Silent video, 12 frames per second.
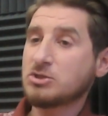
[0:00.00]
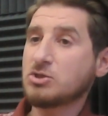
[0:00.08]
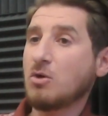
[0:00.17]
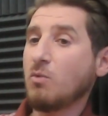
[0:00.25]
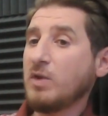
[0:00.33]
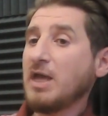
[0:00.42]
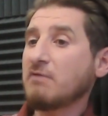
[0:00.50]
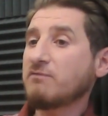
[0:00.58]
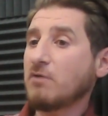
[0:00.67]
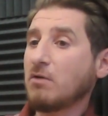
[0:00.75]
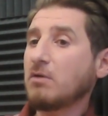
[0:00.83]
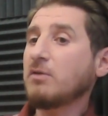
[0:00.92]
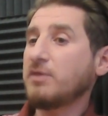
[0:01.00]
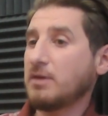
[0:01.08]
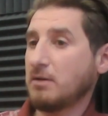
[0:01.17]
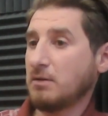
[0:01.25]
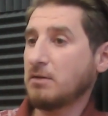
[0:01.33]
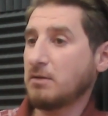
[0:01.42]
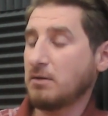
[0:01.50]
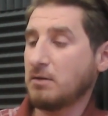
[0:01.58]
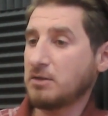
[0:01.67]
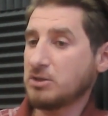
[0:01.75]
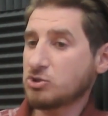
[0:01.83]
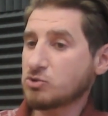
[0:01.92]
So we have all the
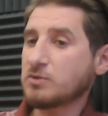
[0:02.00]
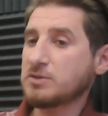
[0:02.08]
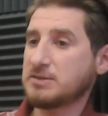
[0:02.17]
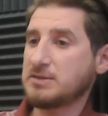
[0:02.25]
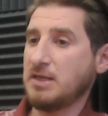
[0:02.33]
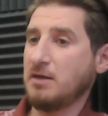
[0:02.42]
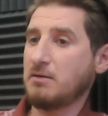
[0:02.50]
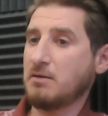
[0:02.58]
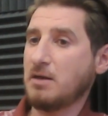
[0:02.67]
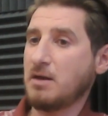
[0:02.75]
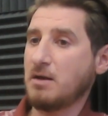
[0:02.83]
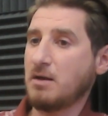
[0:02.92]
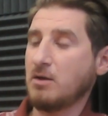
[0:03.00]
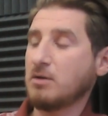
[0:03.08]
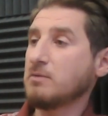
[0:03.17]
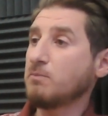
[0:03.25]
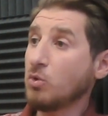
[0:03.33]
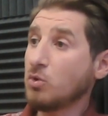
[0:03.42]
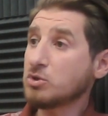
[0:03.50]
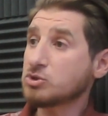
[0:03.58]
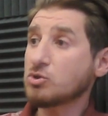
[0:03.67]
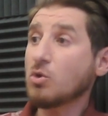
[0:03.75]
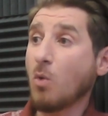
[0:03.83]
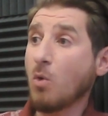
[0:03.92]
resources there, and
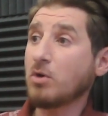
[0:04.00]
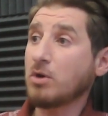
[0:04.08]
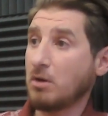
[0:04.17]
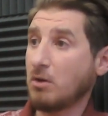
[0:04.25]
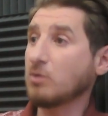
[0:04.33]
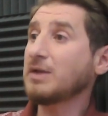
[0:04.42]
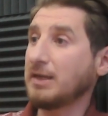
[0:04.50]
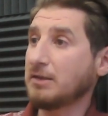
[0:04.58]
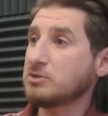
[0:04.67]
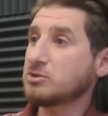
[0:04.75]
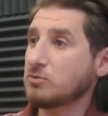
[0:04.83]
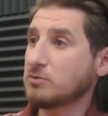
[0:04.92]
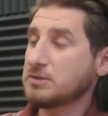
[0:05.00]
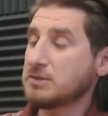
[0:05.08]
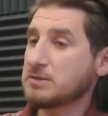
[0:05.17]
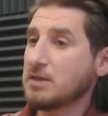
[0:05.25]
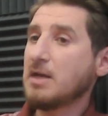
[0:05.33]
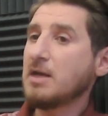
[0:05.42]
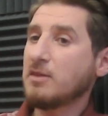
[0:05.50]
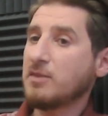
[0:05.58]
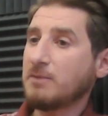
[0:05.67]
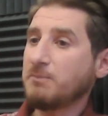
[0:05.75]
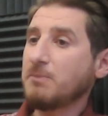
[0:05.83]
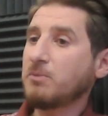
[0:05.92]
books or online resources
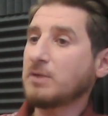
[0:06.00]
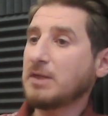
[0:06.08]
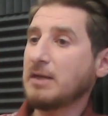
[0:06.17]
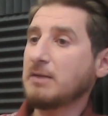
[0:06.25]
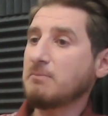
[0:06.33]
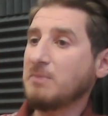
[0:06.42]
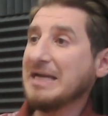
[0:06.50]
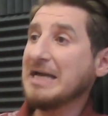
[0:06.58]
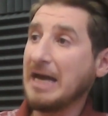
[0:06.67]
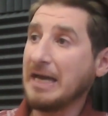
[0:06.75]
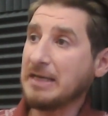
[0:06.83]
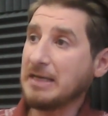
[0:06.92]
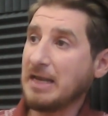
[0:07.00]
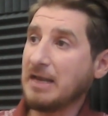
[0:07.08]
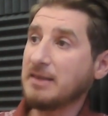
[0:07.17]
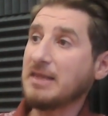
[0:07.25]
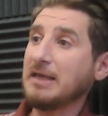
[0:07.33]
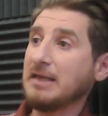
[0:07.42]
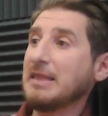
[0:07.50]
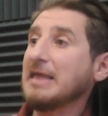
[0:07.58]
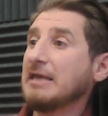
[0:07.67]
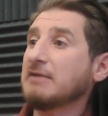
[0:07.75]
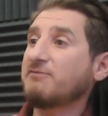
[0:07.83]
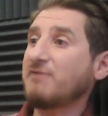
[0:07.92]
that people can be guided, and they
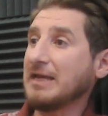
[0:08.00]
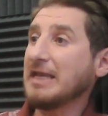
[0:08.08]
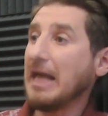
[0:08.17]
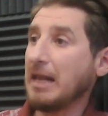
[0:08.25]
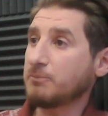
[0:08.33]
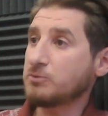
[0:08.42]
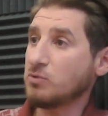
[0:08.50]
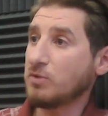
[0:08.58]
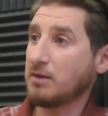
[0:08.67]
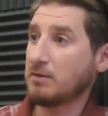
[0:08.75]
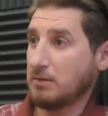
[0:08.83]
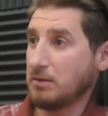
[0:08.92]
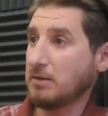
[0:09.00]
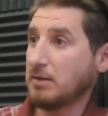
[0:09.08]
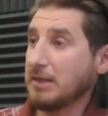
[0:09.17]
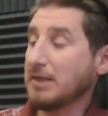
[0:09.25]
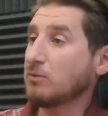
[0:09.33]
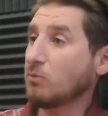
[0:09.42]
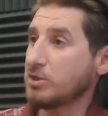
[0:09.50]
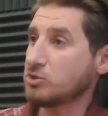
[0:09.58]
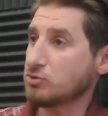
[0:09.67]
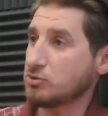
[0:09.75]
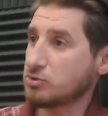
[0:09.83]
can find help to their legal questions.